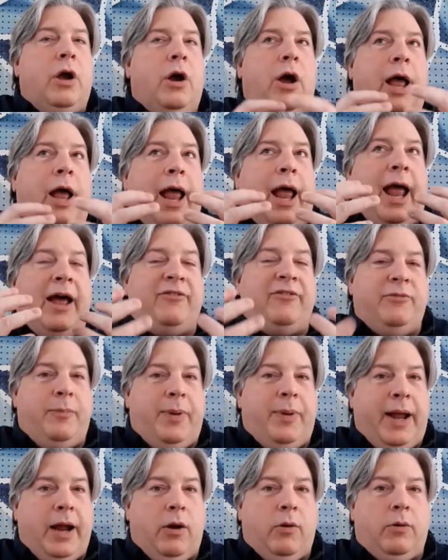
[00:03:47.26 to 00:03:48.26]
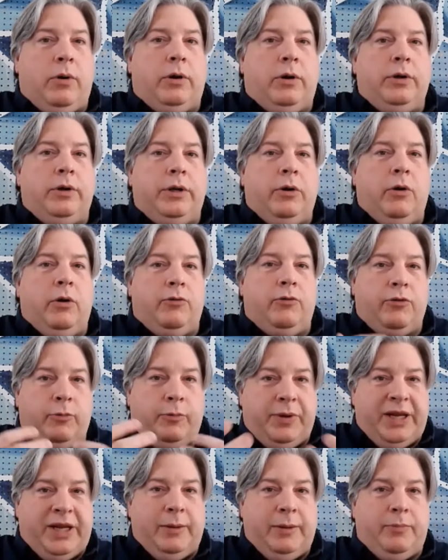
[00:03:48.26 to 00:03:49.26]
have power over
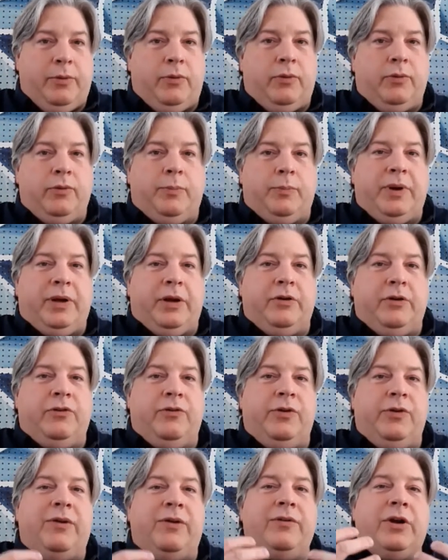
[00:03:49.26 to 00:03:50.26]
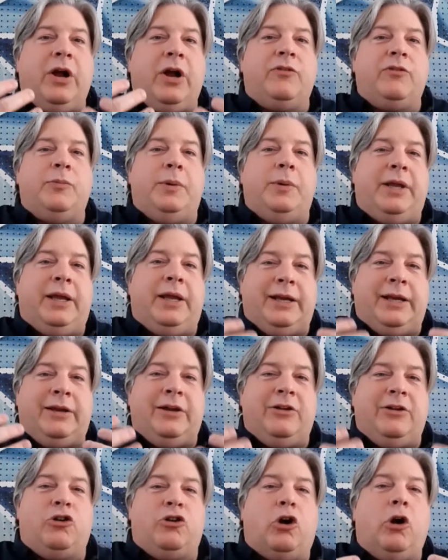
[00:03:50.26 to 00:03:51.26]
people, because if you have a government that can
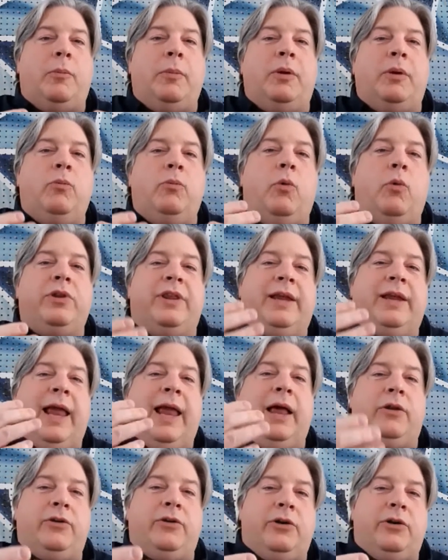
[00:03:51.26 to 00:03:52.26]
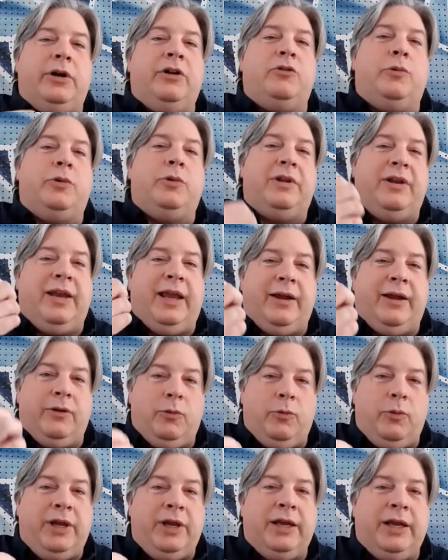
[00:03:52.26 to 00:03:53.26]
determine what the calendar is, what the day of the
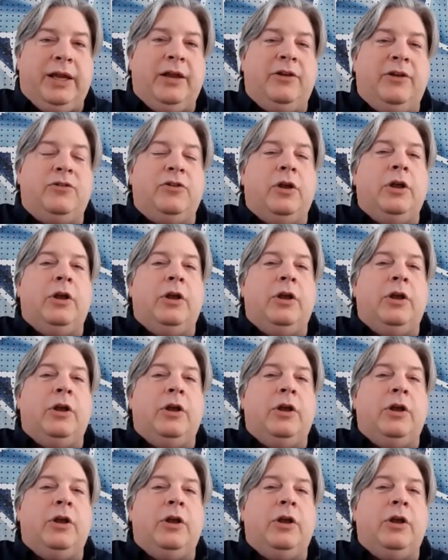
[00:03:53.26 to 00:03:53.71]
week is,